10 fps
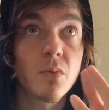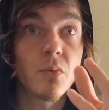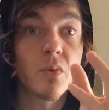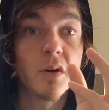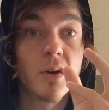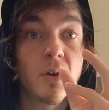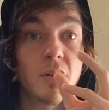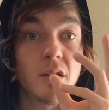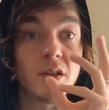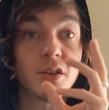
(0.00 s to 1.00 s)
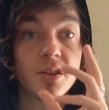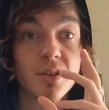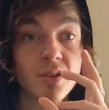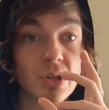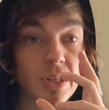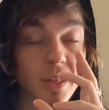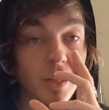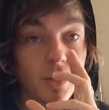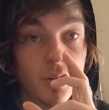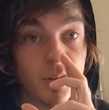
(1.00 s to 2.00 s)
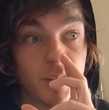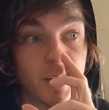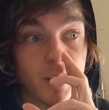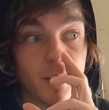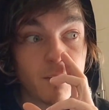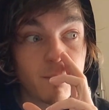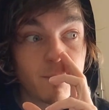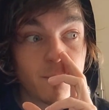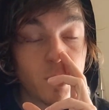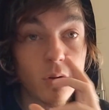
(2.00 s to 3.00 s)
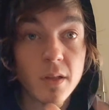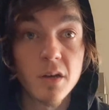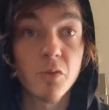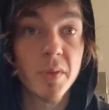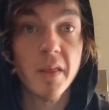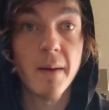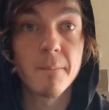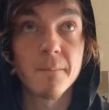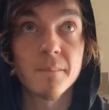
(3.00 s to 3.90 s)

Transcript: will no longer be them.